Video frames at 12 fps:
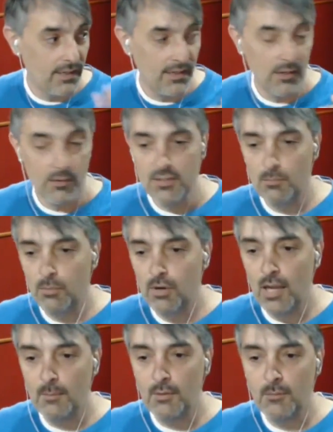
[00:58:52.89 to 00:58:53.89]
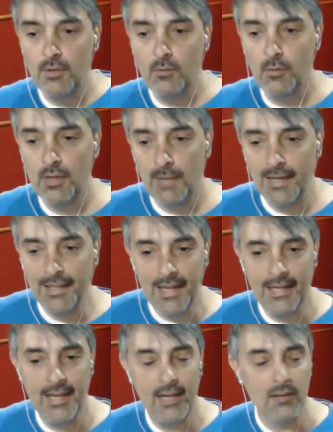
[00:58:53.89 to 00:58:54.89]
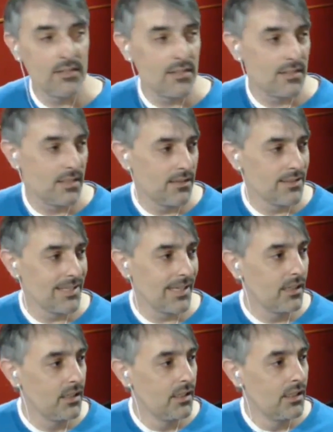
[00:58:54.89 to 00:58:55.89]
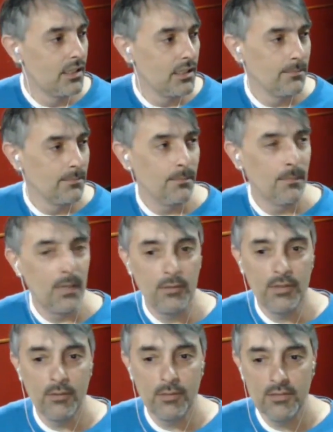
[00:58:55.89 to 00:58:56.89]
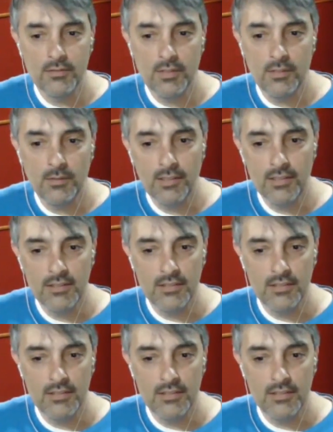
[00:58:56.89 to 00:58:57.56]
There was a problem with one of my lighthouses, and I was like, I wonder what's wrong with this.